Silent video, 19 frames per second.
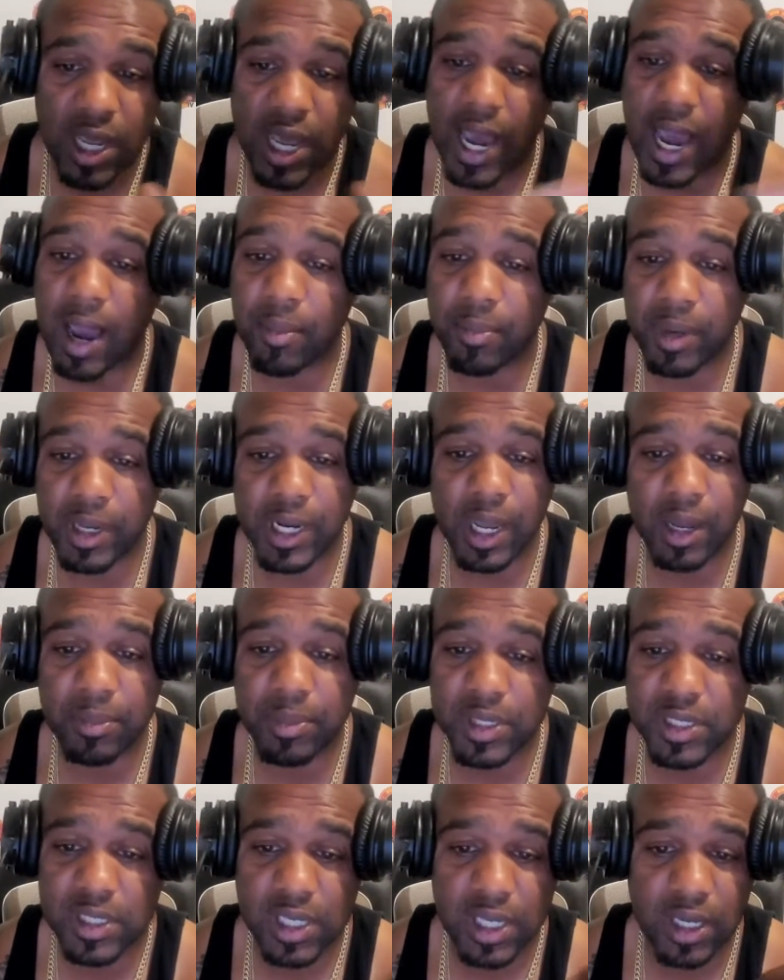I may not be
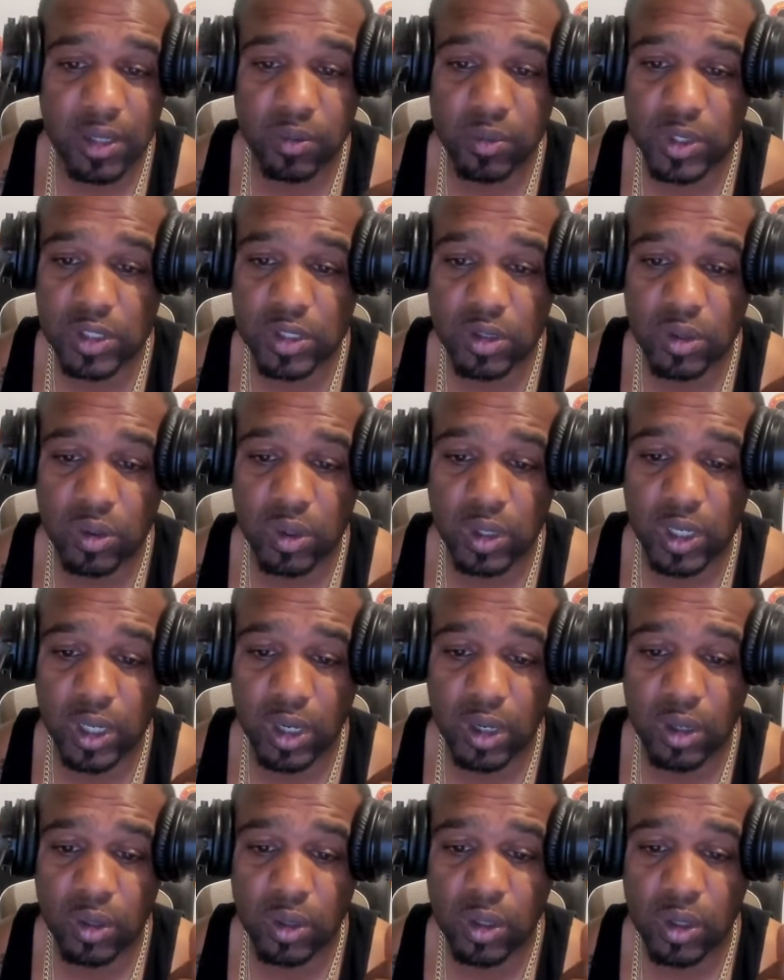seeing what's going
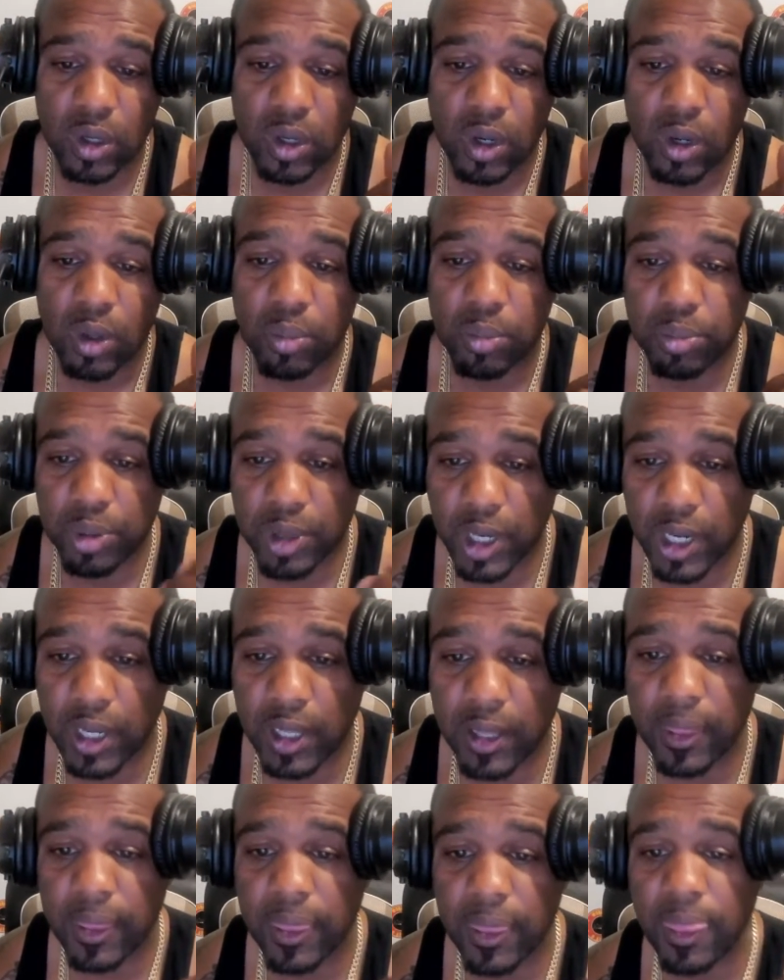on.
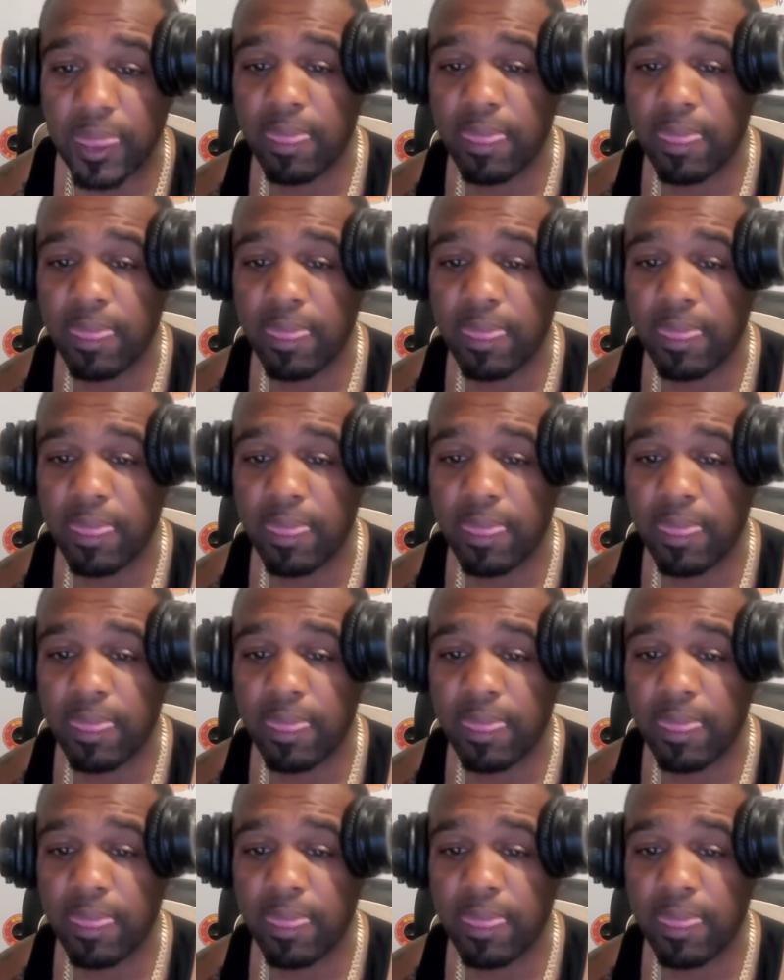But